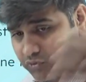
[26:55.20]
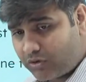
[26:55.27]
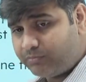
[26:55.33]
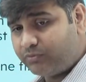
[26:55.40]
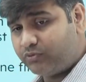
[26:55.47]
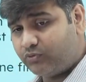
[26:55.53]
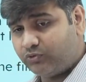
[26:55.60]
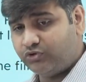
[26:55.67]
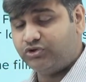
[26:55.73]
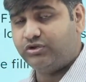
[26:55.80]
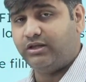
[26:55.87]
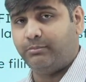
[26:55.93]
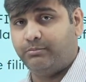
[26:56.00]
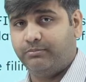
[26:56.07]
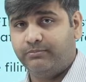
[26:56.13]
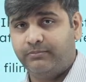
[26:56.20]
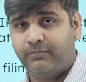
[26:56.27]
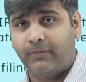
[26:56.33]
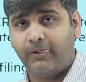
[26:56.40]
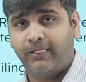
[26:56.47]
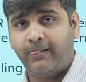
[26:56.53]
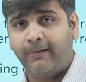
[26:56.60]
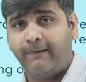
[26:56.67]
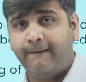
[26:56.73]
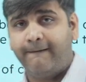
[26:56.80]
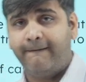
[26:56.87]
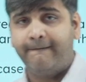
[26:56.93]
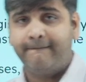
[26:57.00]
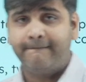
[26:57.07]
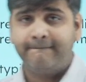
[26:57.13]
approach them.
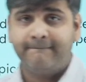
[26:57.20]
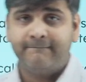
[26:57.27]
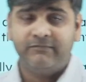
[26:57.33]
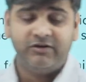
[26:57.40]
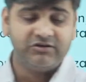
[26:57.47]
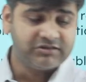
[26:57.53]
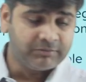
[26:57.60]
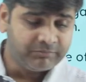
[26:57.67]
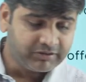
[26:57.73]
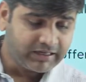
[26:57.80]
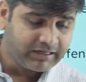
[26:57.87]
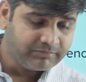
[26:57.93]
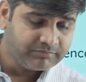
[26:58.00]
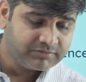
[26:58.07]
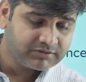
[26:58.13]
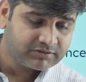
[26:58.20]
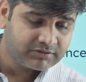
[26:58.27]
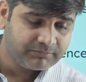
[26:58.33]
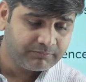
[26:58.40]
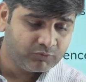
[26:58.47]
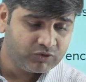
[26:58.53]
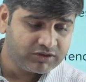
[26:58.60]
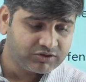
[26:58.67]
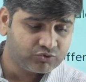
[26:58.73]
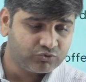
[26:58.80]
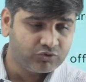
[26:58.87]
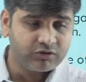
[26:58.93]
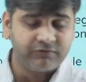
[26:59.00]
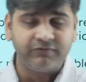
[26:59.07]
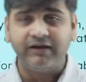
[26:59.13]
Now, sometimes police do
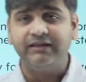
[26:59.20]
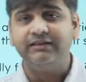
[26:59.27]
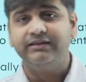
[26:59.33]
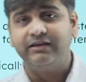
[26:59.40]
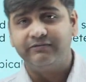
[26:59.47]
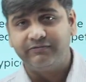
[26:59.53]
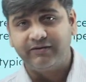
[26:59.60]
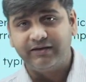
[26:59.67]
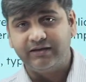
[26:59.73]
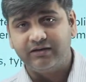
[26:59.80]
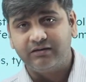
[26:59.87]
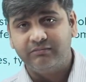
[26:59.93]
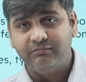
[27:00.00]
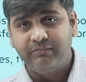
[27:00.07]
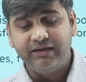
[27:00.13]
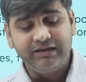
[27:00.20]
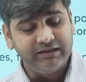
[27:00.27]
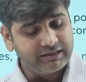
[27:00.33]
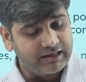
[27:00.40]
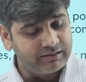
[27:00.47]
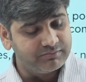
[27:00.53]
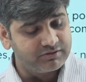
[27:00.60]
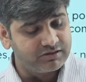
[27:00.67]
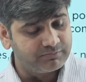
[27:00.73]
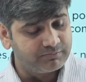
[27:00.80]
not file the FIR. Many times the